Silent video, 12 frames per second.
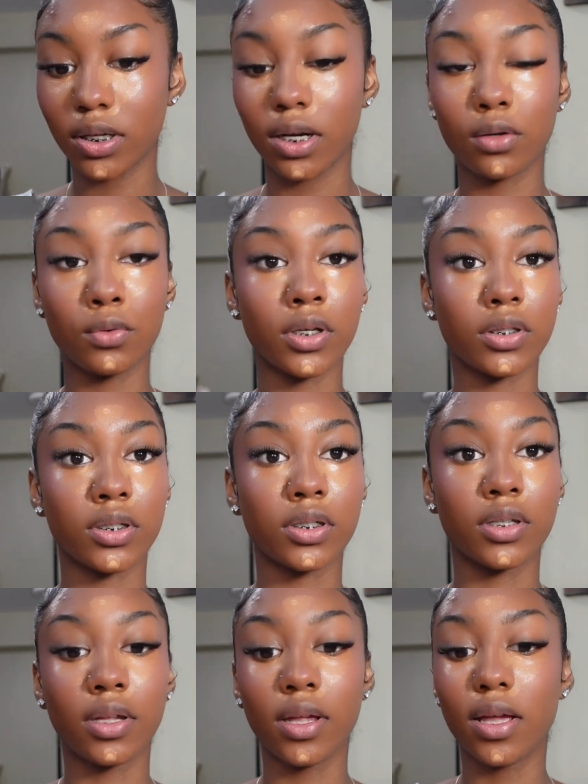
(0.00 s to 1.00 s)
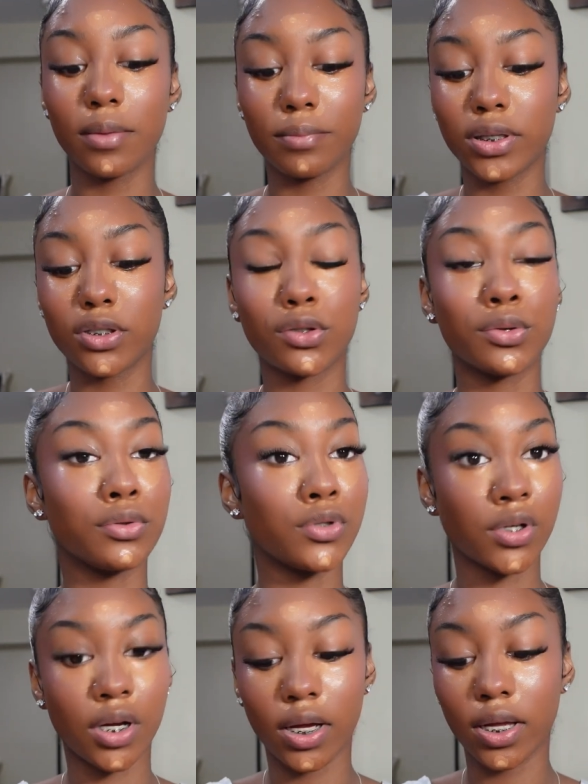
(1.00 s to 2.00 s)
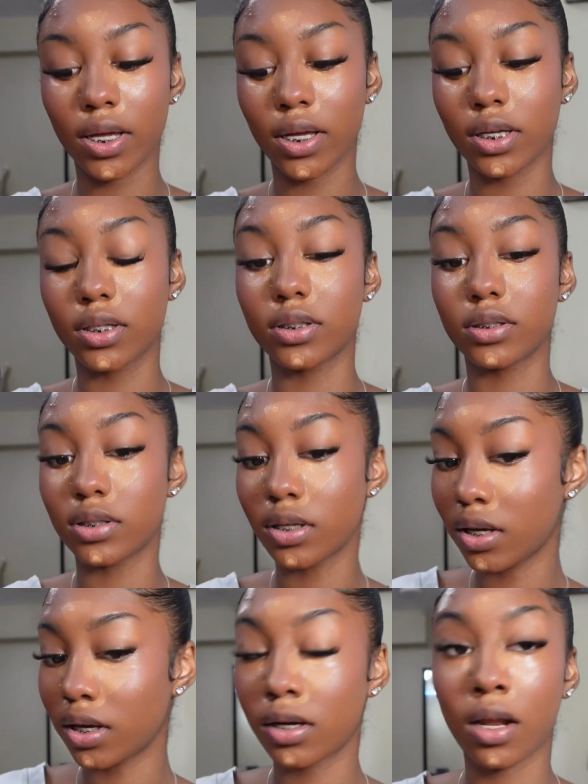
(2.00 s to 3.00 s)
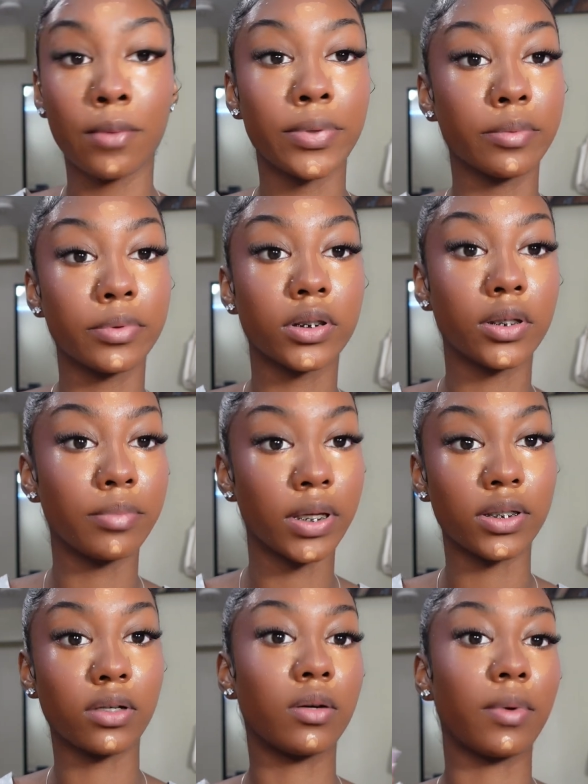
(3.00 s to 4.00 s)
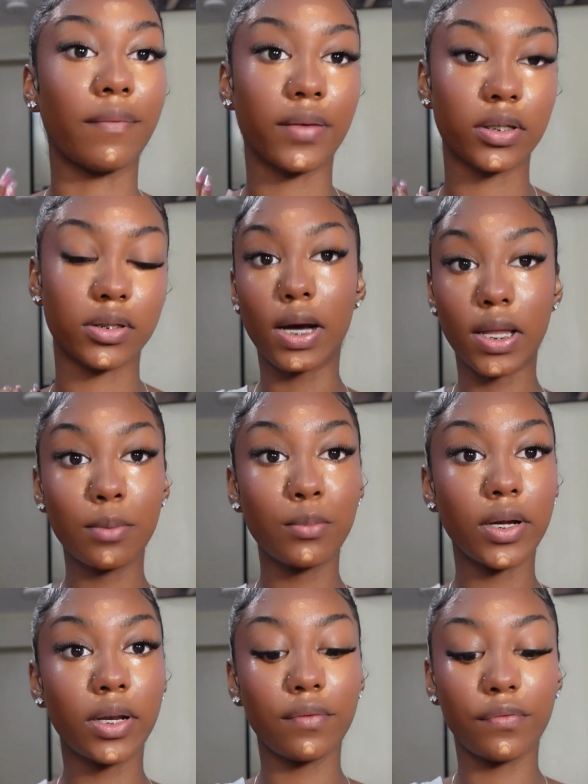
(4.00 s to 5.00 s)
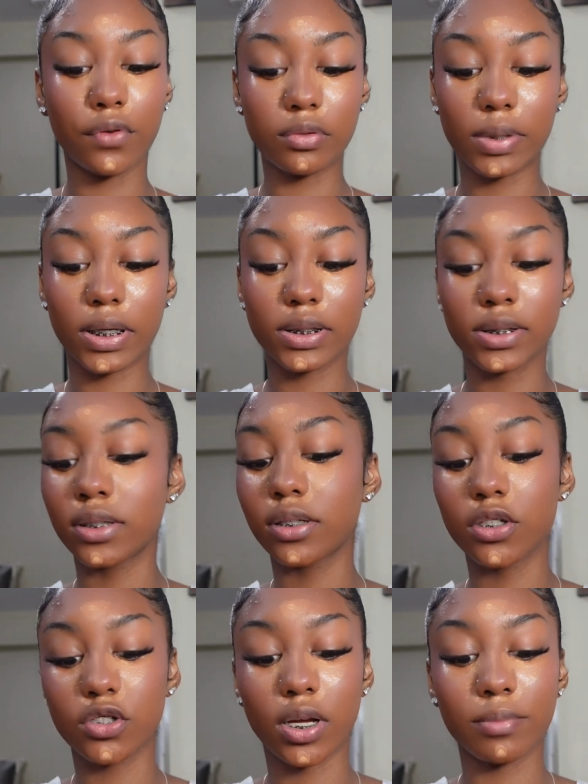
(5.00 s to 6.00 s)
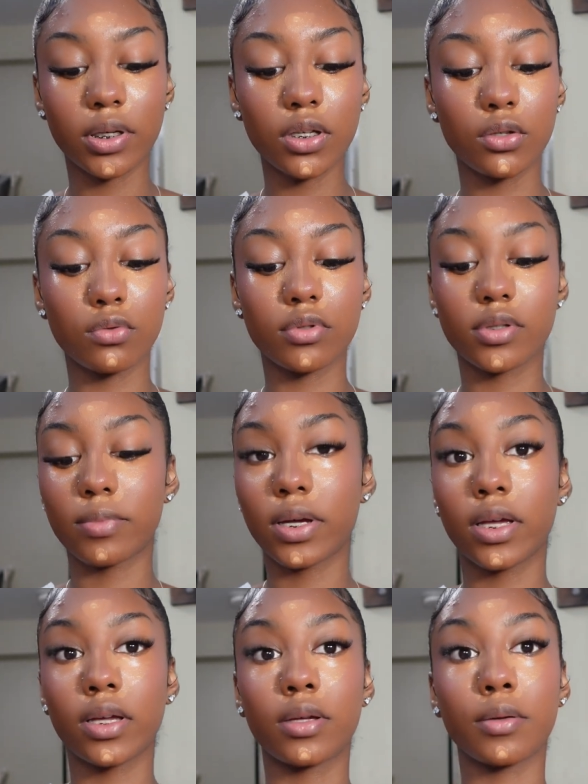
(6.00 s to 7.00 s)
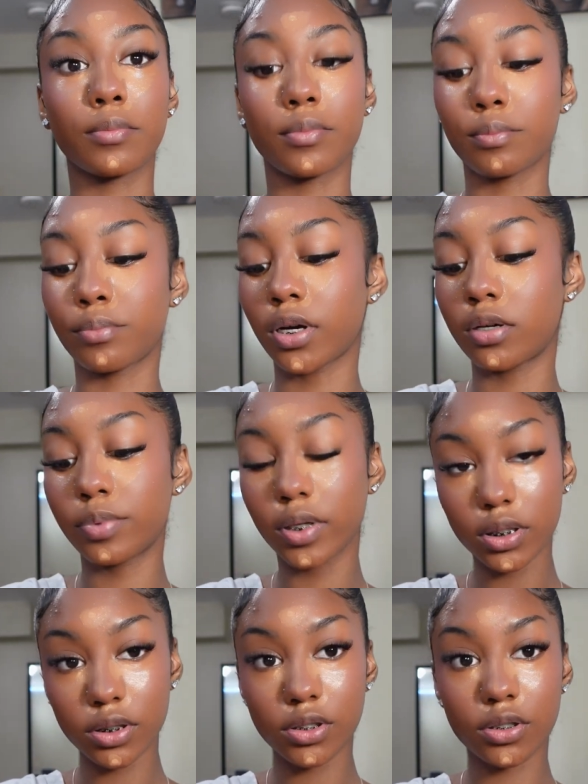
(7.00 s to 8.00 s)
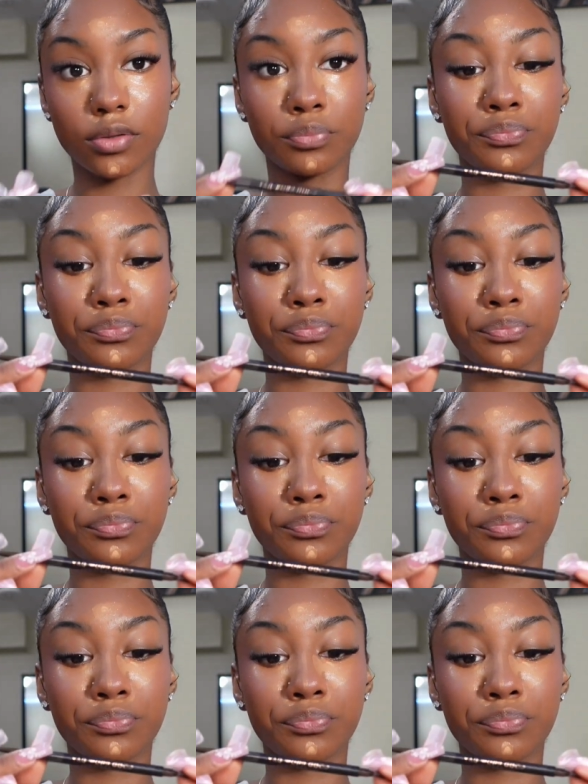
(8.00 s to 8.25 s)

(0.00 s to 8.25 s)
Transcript: I don't want it to be too dry and not be able to blend out on my face. While I'm waiting for my concealer to dry, I'm going to use my brow brush.